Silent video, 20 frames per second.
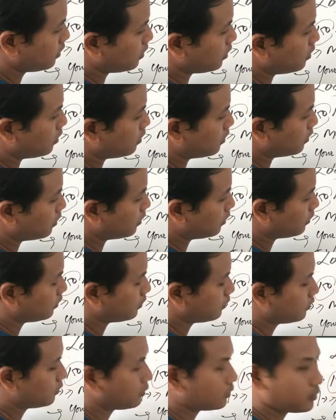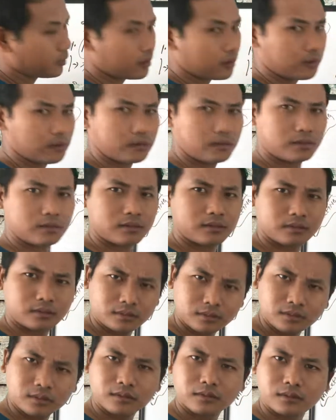or
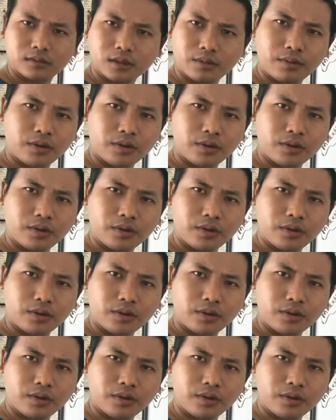the